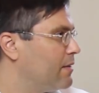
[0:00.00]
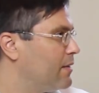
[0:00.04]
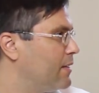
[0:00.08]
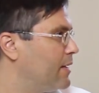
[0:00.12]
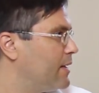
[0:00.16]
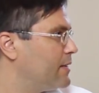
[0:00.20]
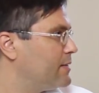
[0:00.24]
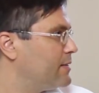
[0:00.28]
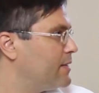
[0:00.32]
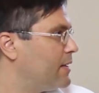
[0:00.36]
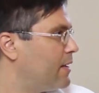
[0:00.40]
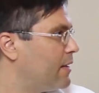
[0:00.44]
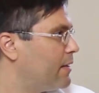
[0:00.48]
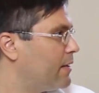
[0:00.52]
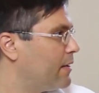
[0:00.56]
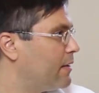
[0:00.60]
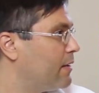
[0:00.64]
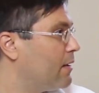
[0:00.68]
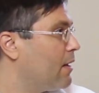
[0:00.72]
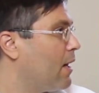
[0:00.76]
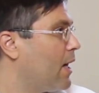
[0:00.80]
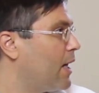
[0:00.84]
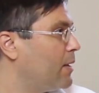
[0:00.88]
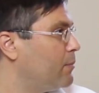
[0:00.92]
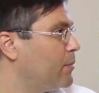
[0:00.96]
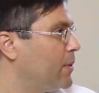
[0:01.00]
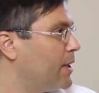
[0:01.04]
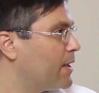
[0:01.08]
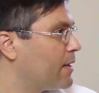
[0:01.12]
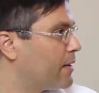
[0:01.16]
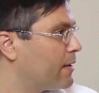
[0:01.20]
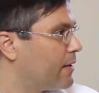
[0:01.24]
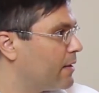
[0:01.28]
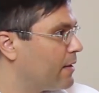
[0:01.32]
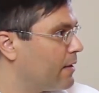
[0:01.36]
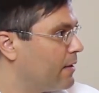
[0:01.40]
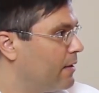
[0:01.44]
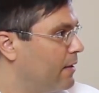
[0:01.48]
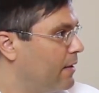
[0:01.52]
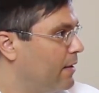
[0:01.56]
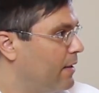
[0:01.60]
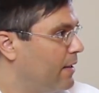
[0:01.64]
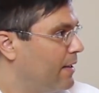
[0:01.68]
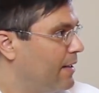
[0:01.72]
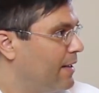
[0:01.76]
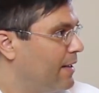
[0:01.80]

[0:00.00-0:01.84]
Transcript: that's healthy, I'm healthy.